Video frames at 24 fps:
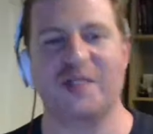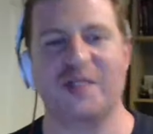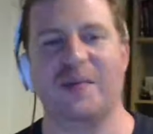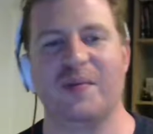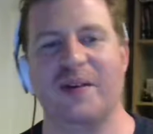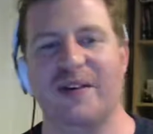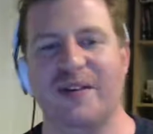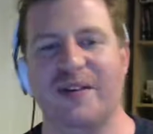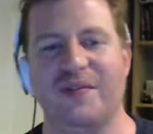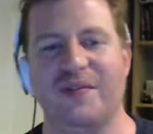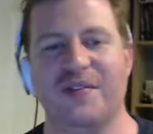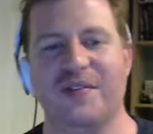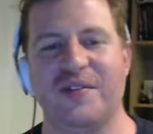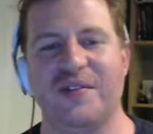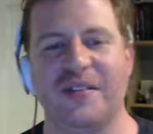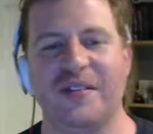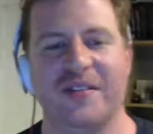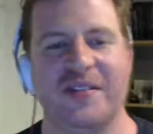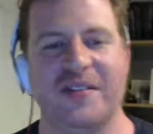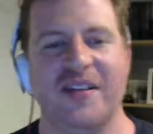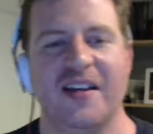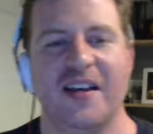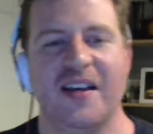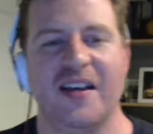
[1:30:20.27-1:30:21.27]
my
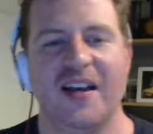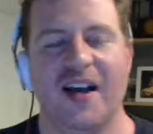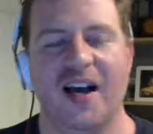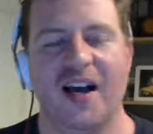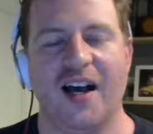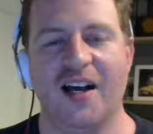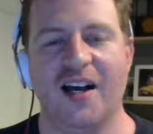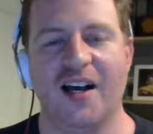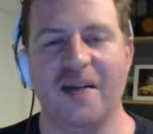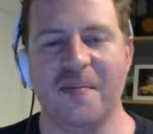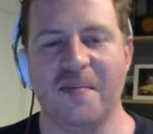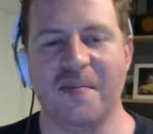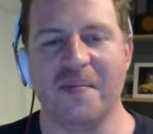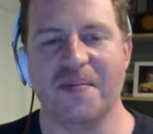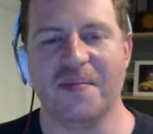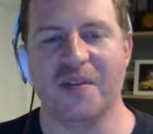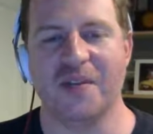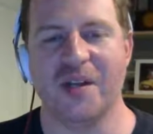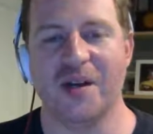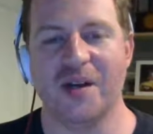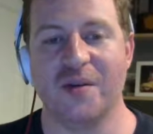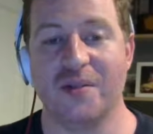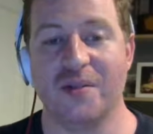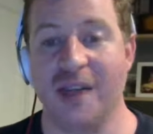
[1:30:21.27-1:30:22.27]
references.
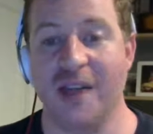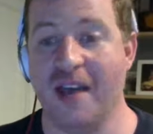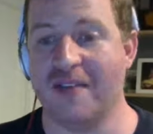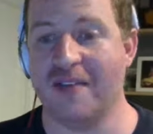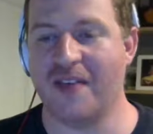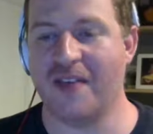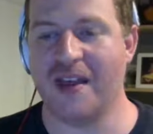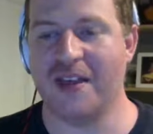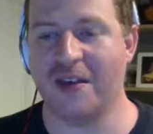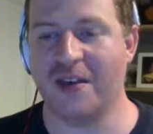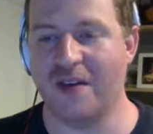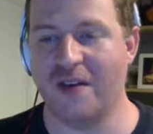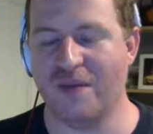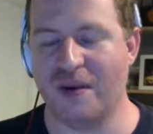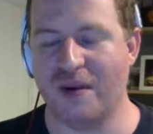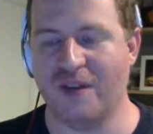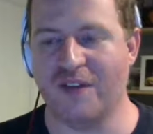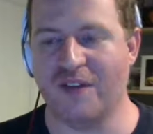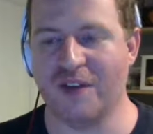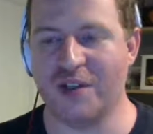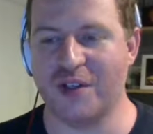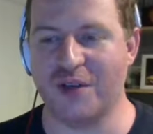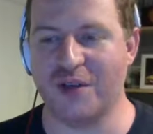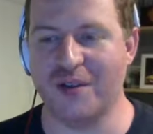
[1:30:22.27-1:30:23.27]
So yeah, thank you everybody
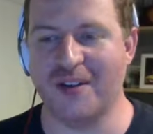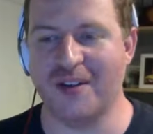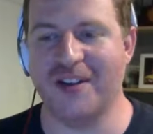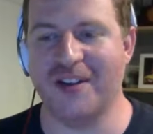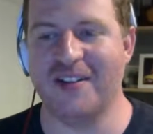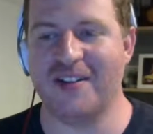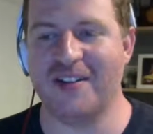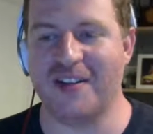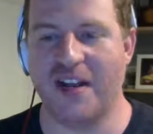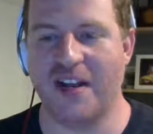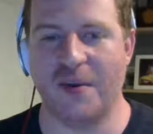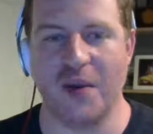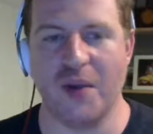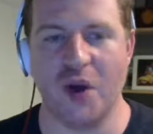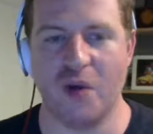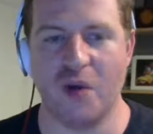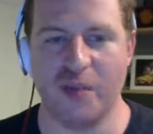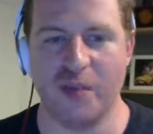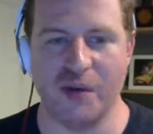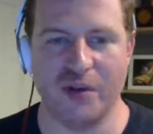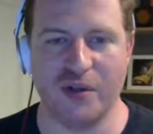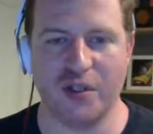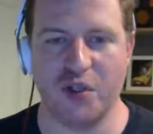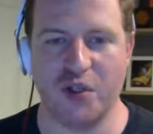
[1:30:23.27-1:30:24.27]
for tuning in tonight. We
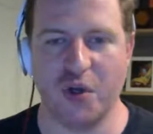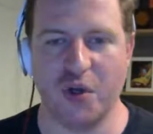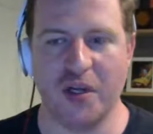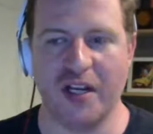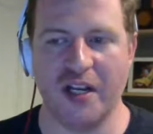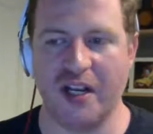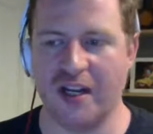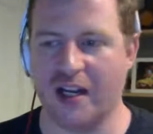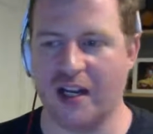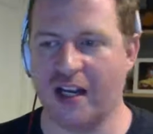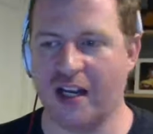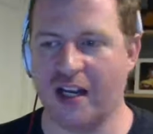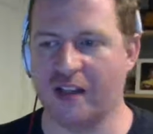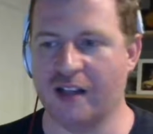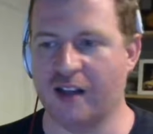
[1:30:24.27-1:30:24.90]
hope you enjoyed it.